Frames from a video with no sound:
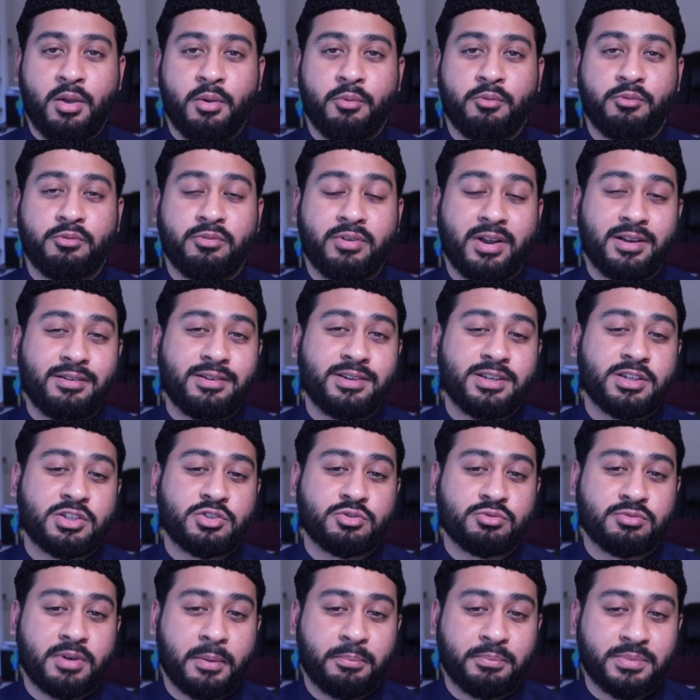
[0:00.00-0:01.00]

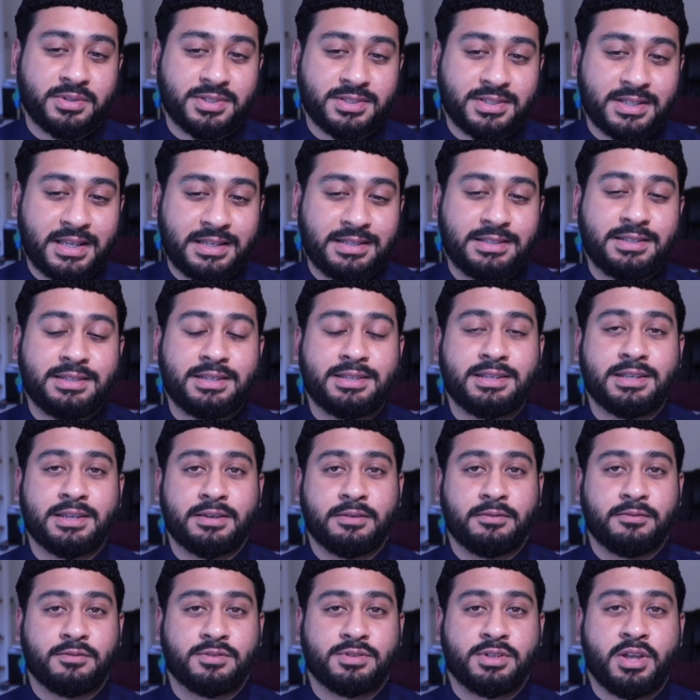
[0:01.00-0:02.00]
Various
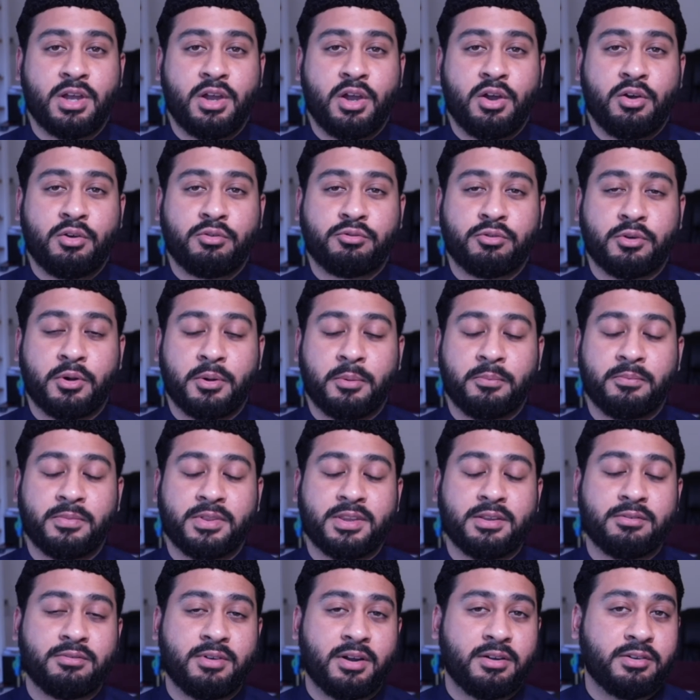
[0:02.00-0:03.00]
representatives from
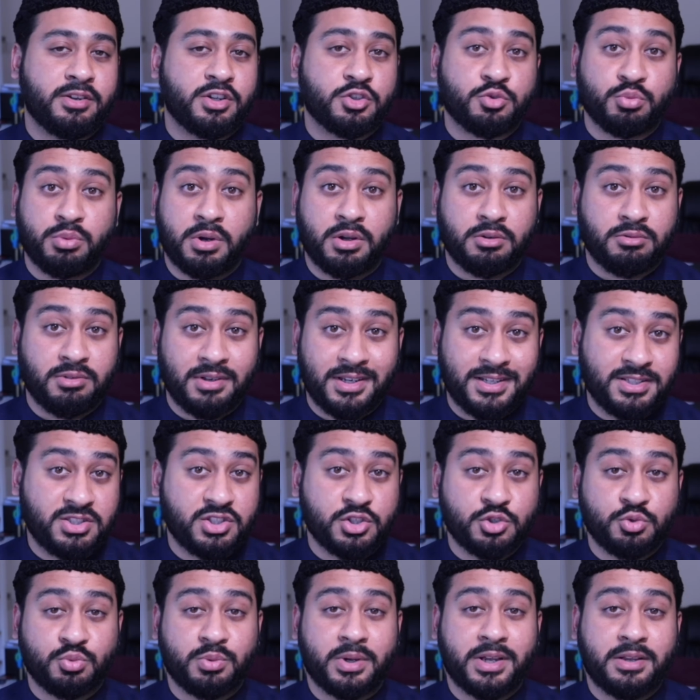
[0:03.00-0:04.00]
the various world
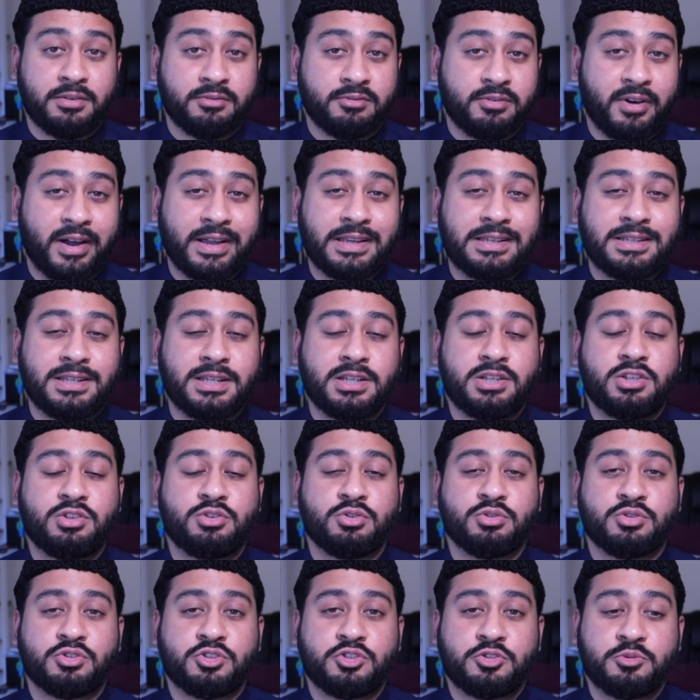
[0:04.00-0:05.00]
religions were invited
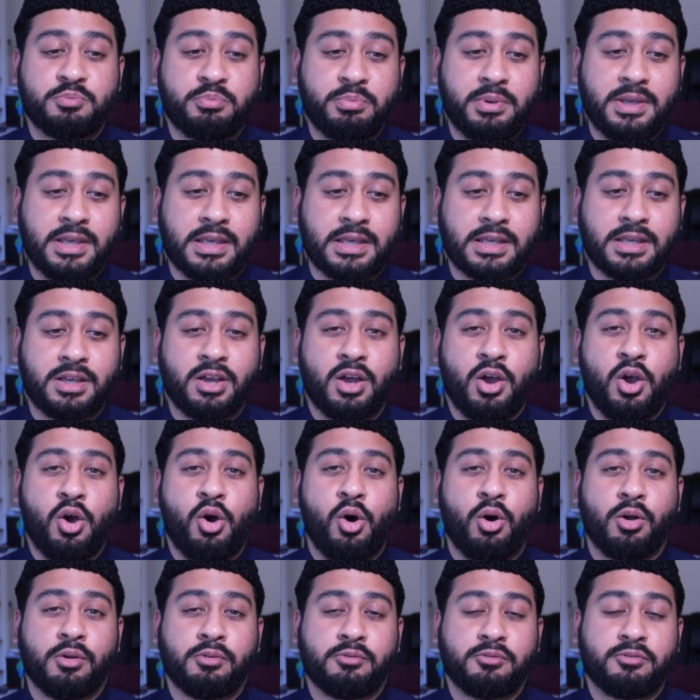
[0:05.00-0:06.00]
to speak
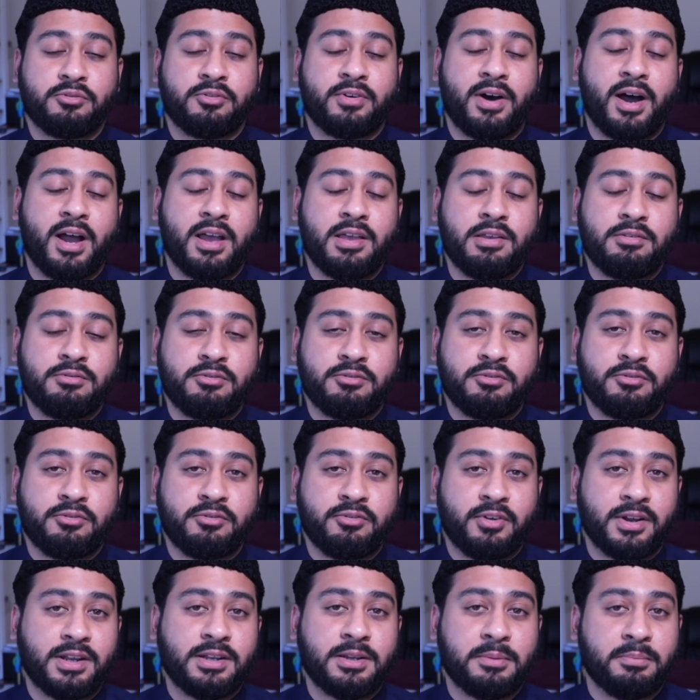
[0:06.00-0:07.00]
on 5
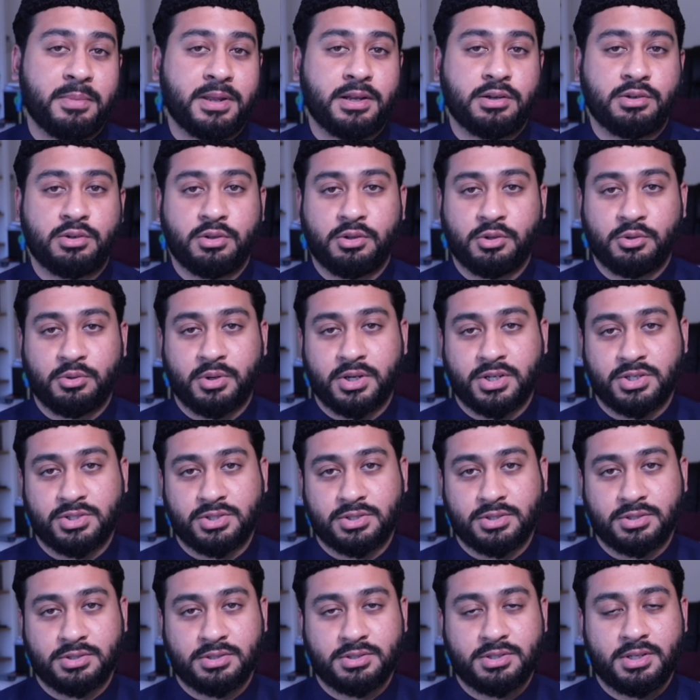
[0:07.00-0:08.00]
fundamental
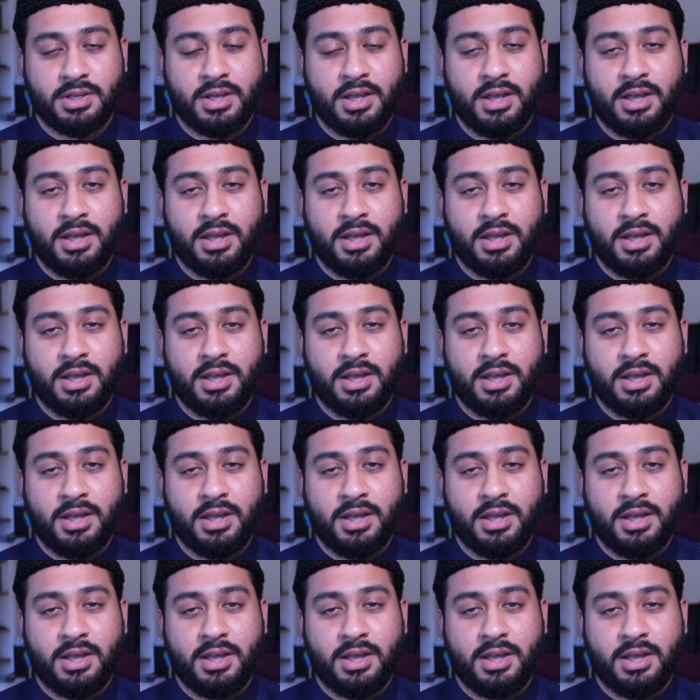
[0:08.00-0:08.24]
questions.